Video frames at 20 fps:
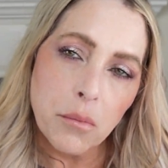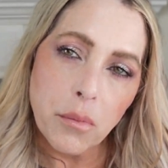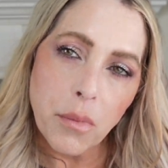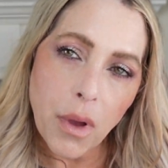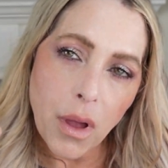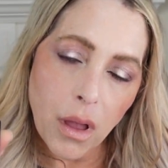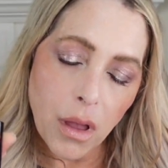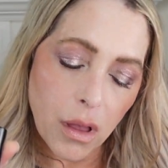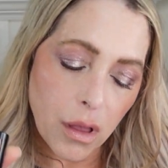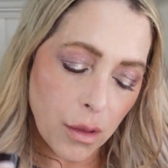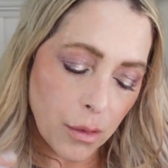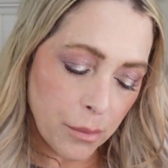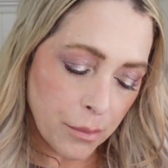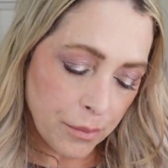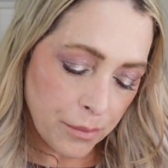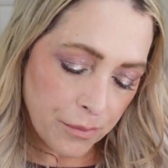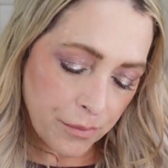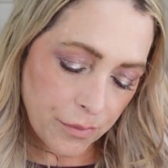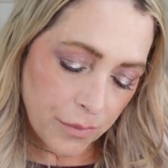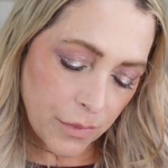
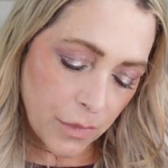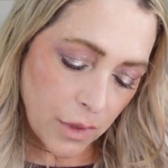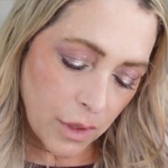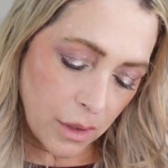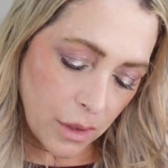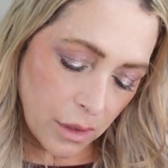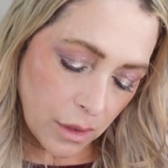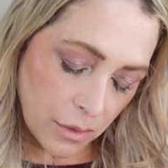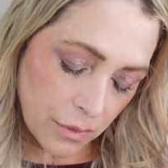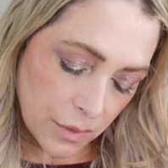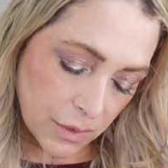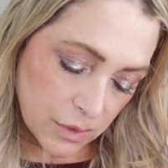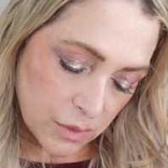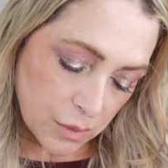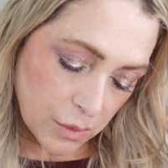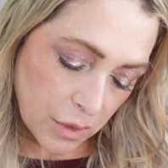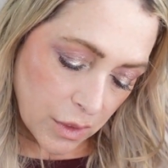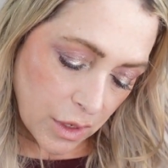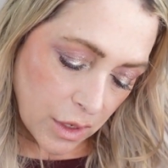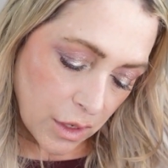balm. This
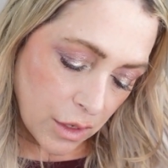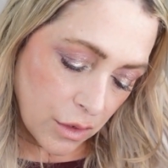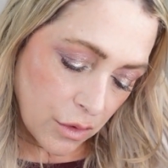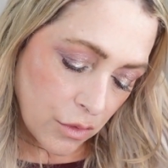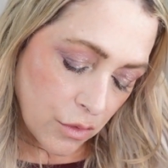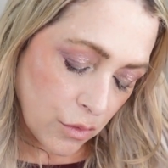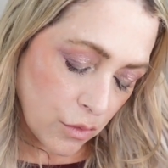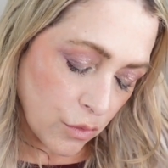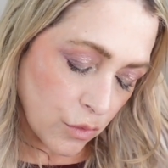one in